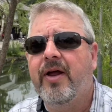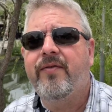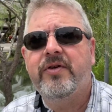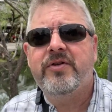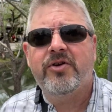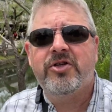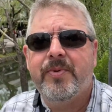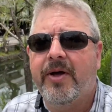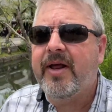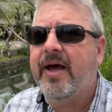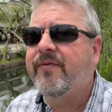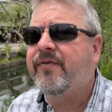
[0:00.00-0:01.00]
I haven't touched
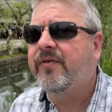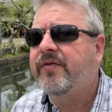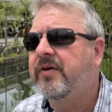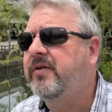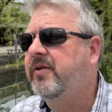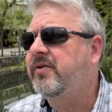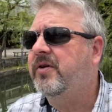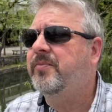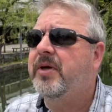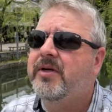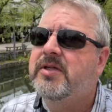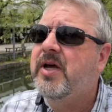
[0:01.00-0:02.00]
about half of it. There's a
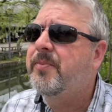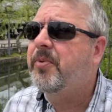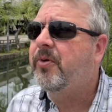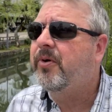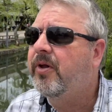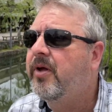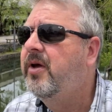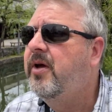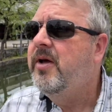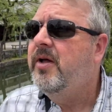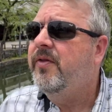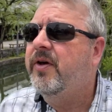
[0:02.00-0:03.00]
big temple.
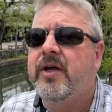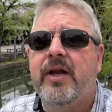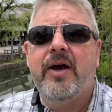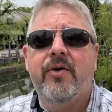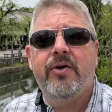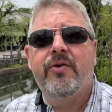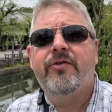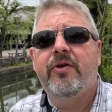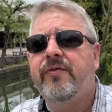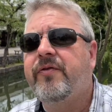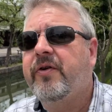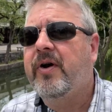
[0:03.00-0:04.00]
The canal goes
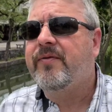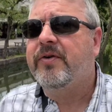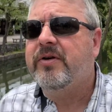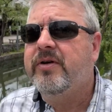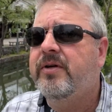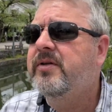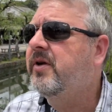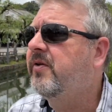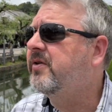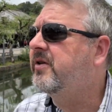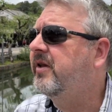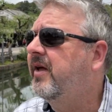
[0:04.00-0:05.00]
on forever, so
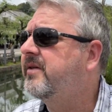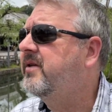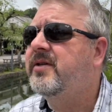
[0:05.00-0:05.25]
there's a lot to